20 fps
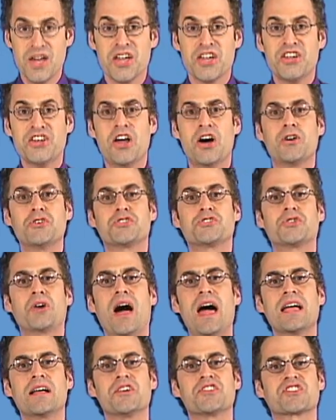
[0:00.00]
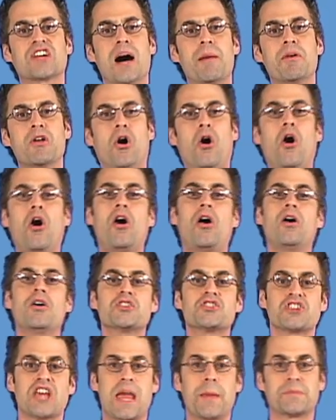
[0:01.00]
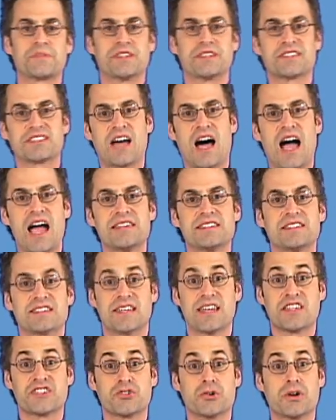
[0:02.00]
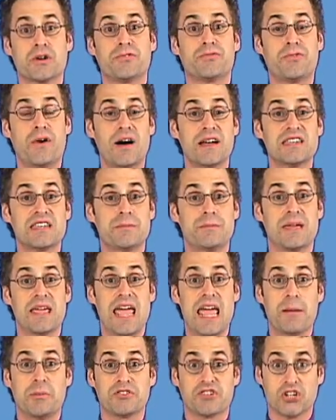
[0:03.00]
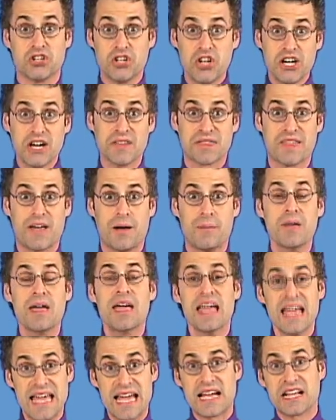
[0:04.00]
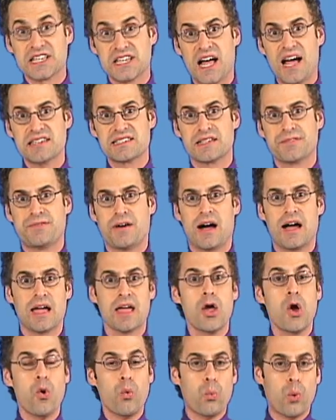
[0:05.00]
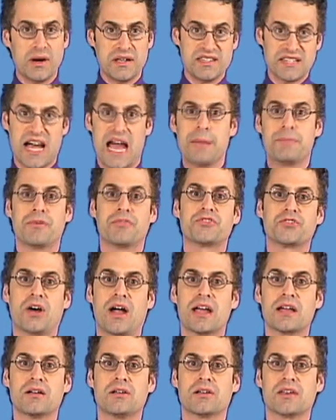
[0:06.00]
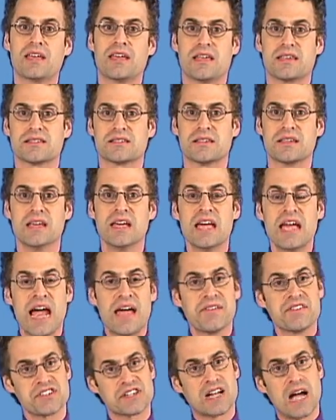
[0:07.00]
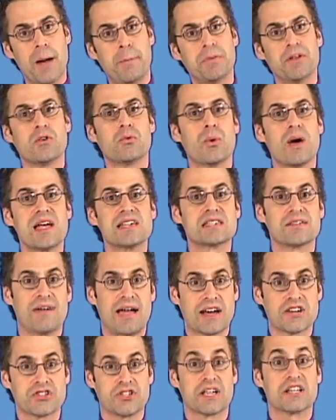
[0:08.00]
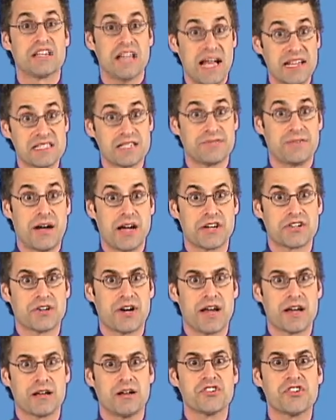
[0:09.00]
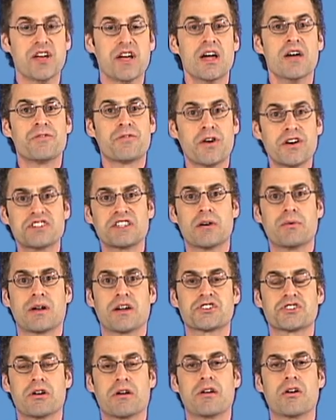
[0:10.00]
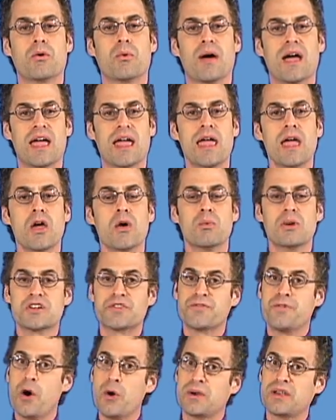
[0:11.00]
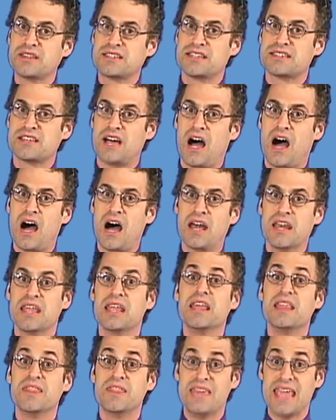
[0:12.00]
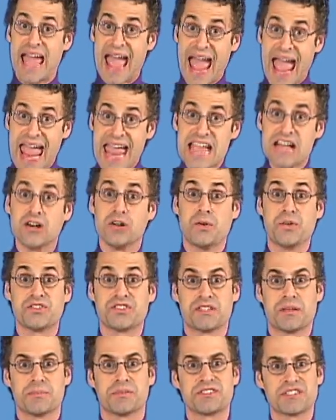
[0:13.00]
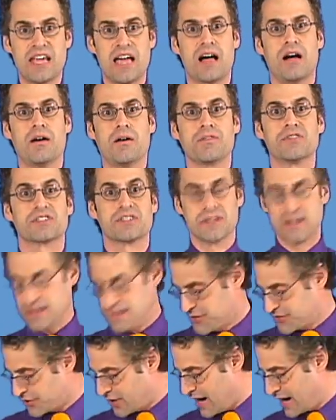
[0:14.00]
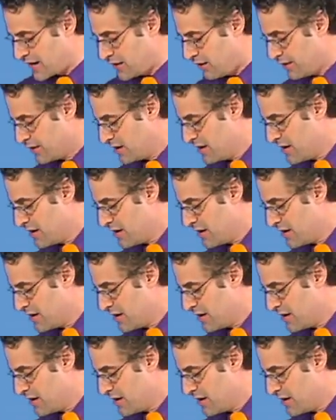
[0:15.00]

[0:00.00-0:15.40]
You know, triangles come in all shapes and sizes, and it's sort of fun to be able to look at them and classify what type of triangle it is. And there's a couple of ways of actually classifying triangles. First, I want to show you a way which focuses on the angles themselves in the triangle.